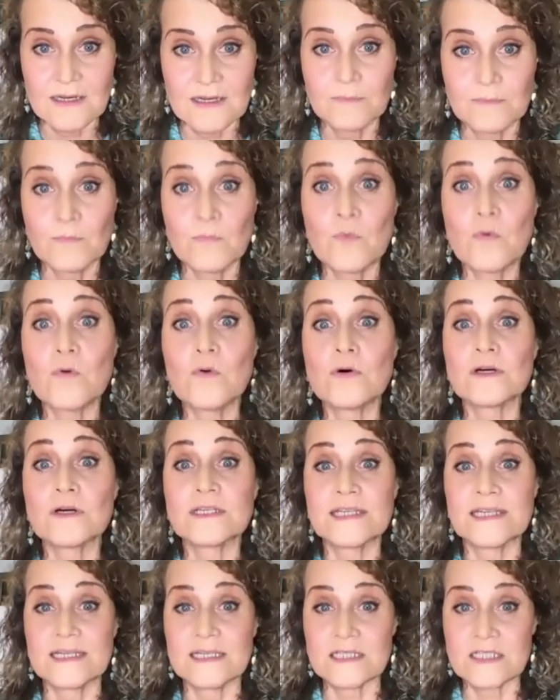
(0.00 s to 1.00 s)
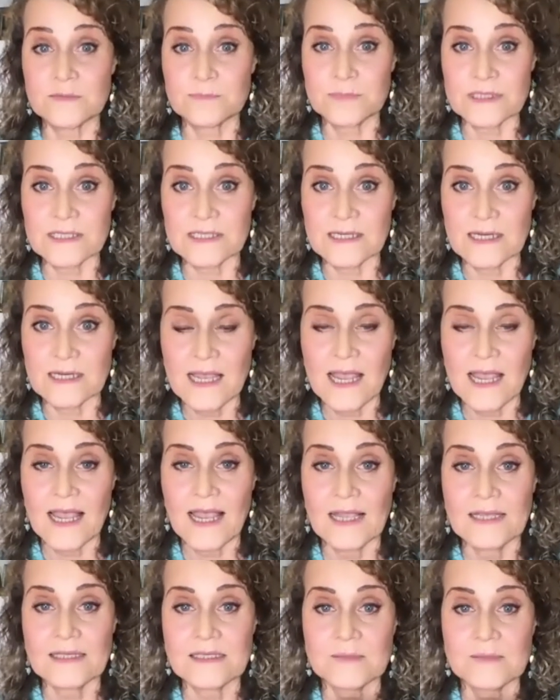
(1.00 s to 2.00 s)
more tangibly
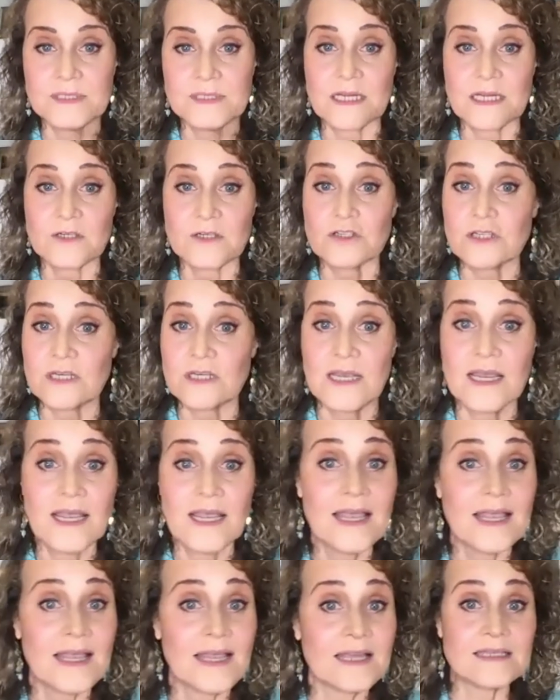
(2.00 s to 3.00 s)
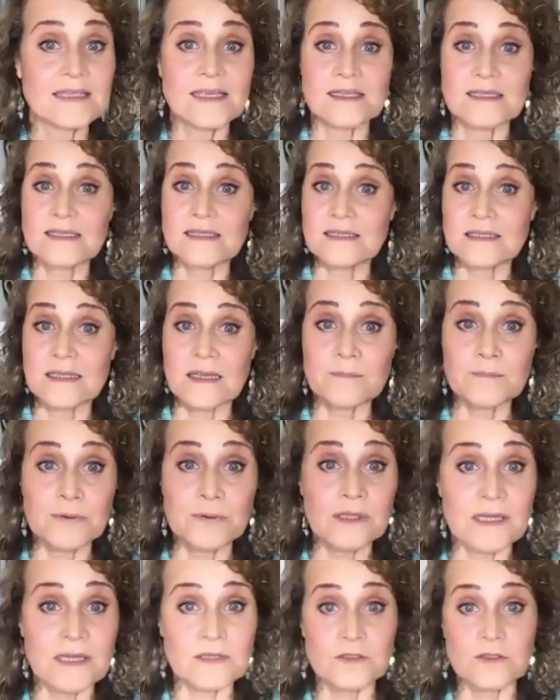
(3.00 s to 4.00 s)
and substantially. It's as
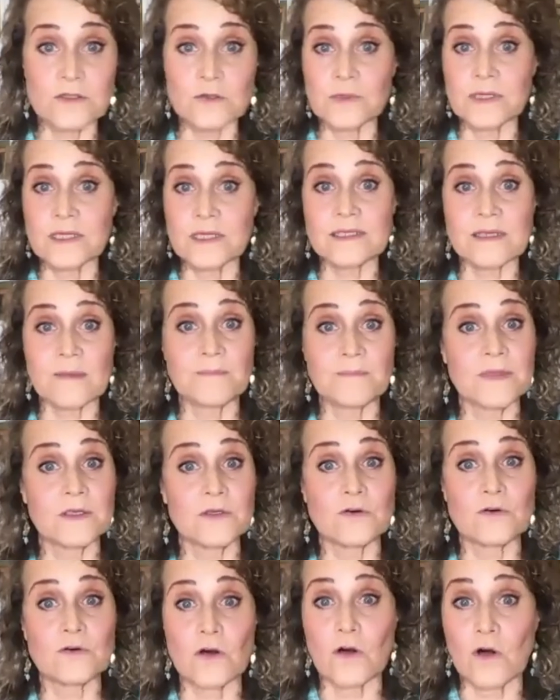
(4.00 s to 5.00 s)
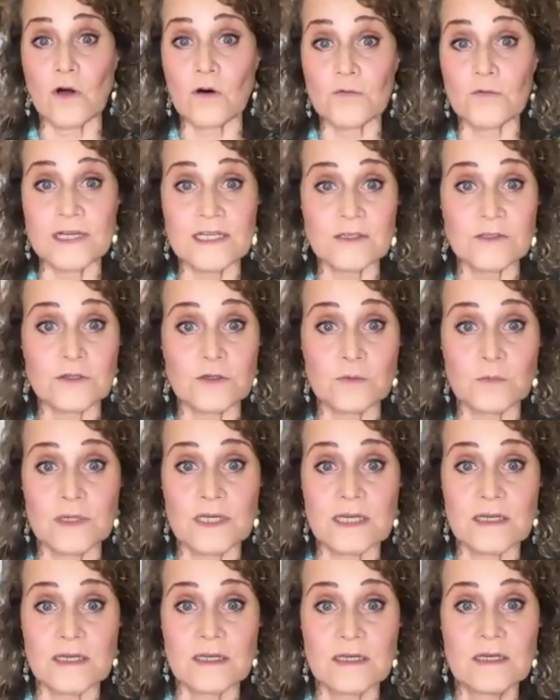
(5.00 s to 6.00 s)
simple as doing something you're already
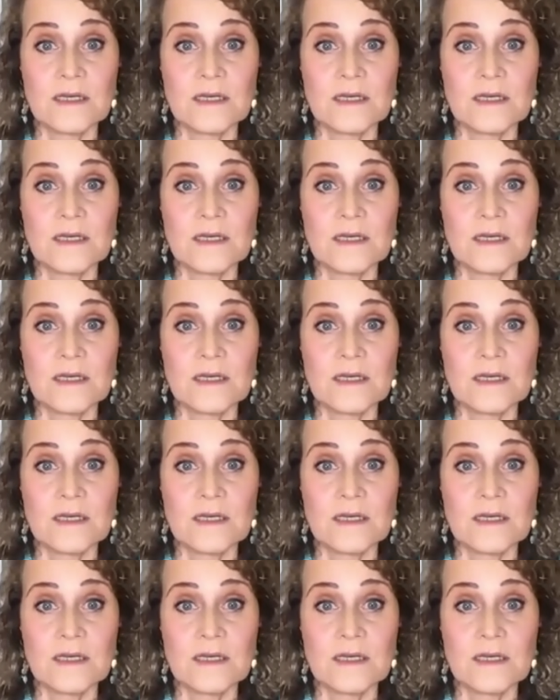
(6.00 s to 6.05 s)
doing.